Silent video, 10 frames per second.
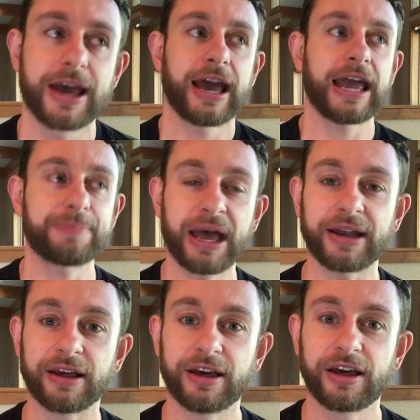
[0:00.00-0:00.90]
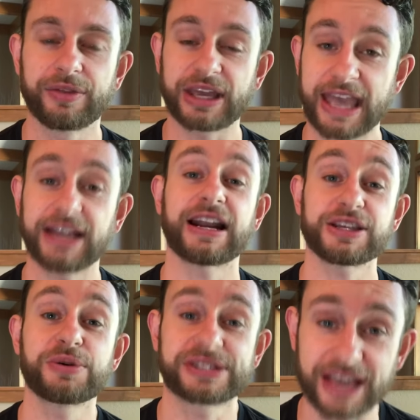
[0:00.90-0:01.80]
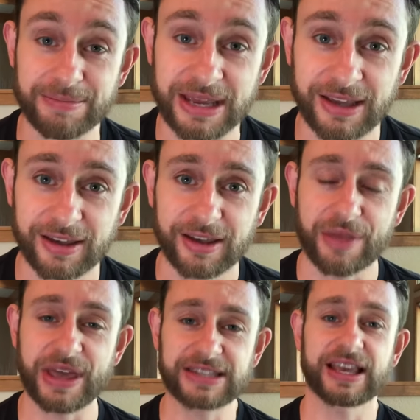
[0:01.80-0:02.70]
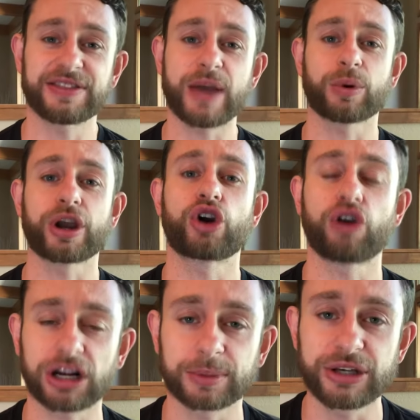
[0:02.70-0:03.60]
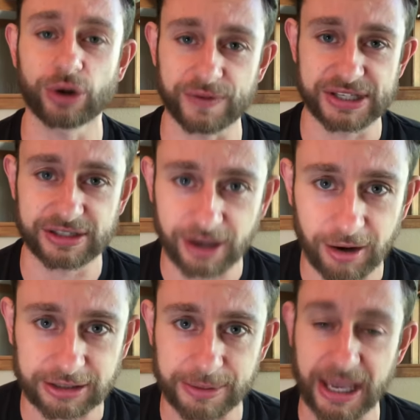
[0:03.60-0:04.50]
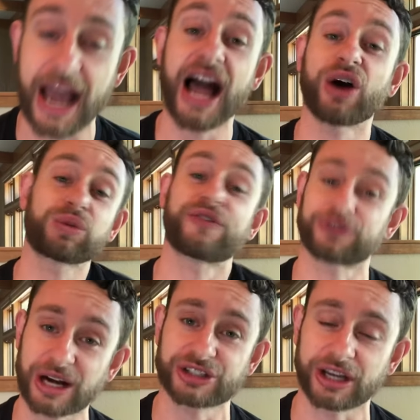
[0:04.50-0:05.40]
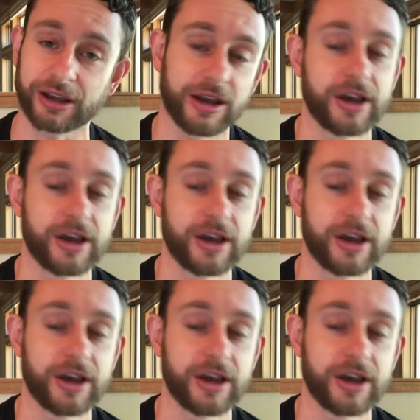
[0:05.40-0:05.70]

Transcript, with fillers: Hey, Ben, the candidate you sent me, they said they were incredibly nervous to talk to me. How refreshing.